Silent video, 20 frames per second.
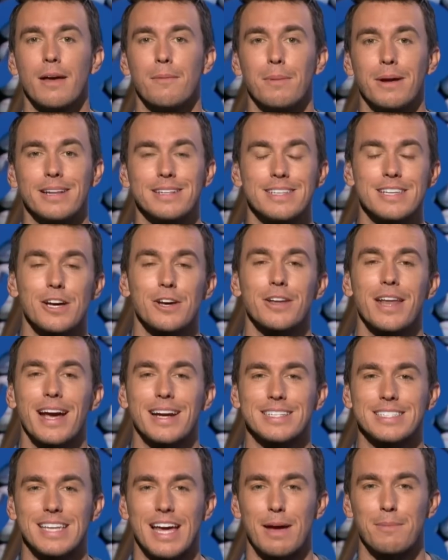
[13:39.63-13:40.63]
but until
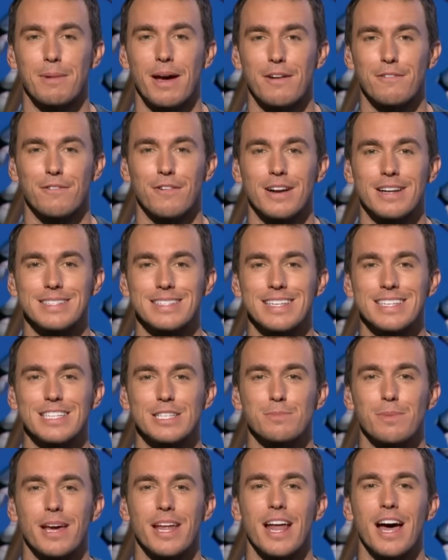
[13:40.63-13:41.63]
next time my friends this
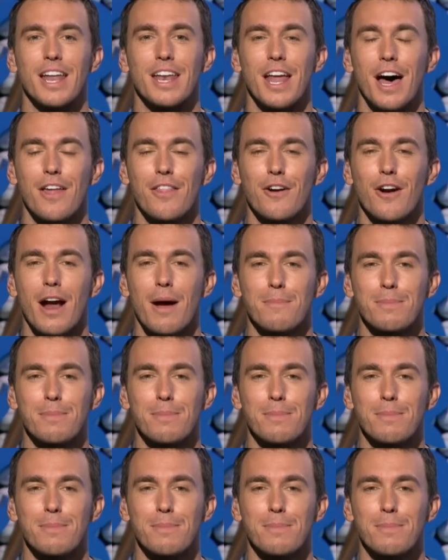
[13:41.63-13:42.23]
has been another